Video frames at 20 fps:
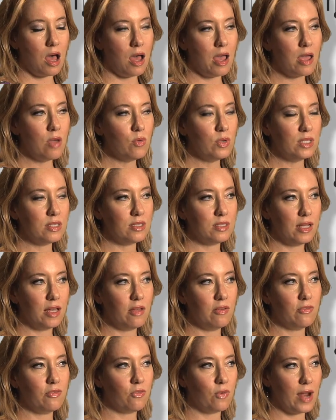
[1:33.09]
I would tell
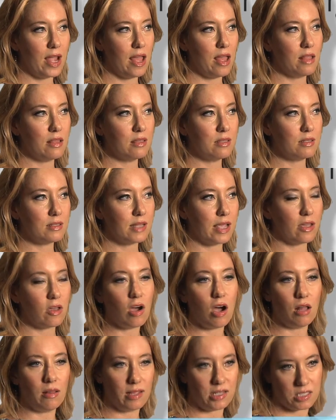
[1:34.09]
friends and
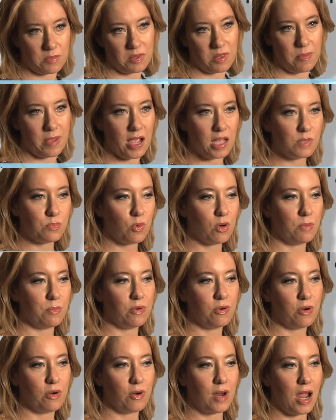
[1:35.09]
colleagues about the Passport
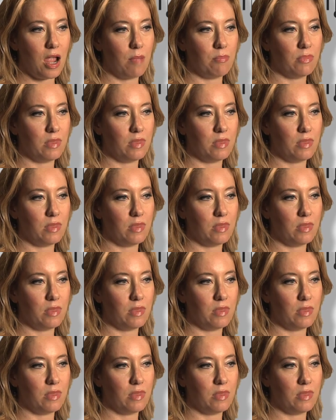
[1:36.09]
program